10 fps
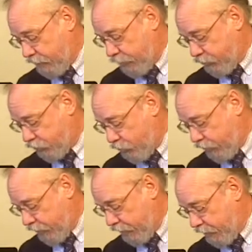Matthew
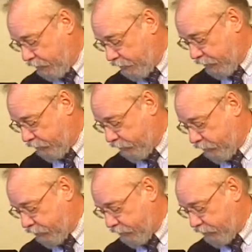28, about
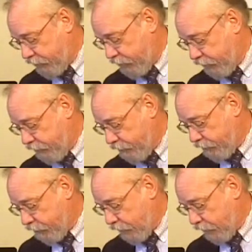verse 17.